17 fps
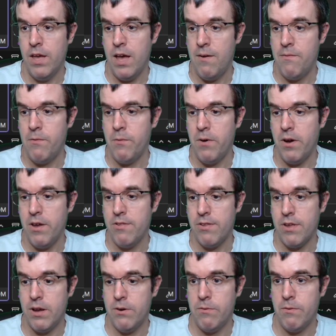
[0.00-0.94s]
Otherwise,
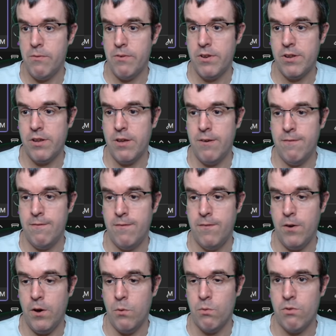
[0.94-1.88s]
it will return
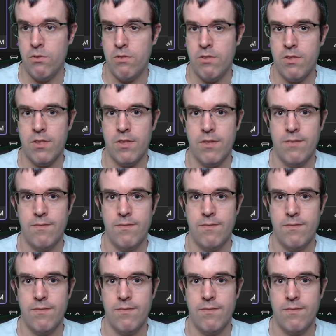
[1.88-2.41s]
false.